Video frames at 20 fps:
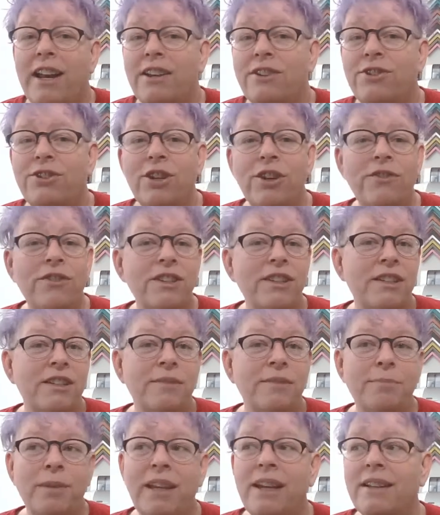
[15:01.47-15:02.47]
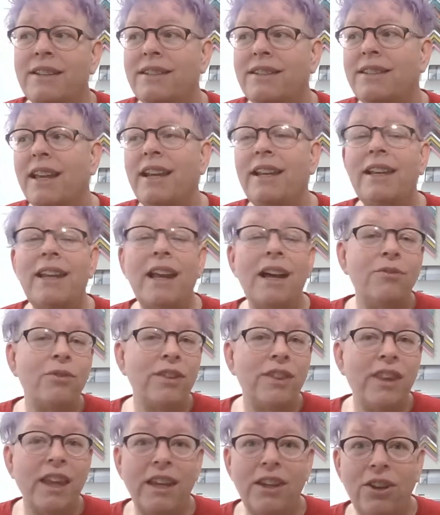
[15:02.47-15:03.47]
a service because they love
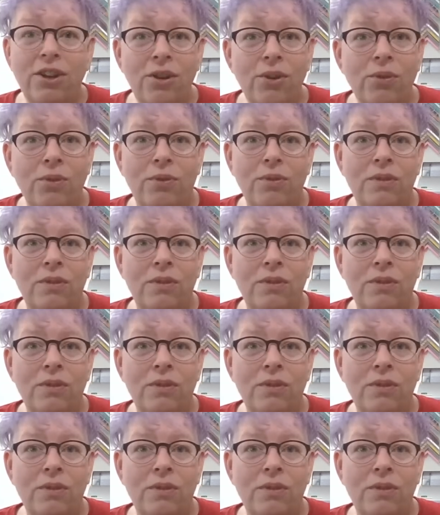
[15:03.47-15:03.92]
what they do.